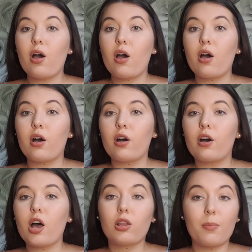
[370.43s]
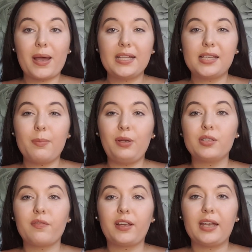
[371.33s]
are a lot better because
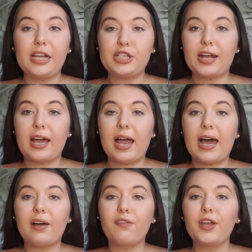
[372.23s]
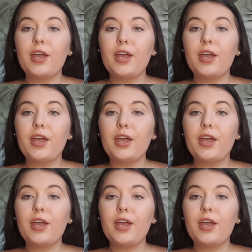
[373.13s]
of the condition I have.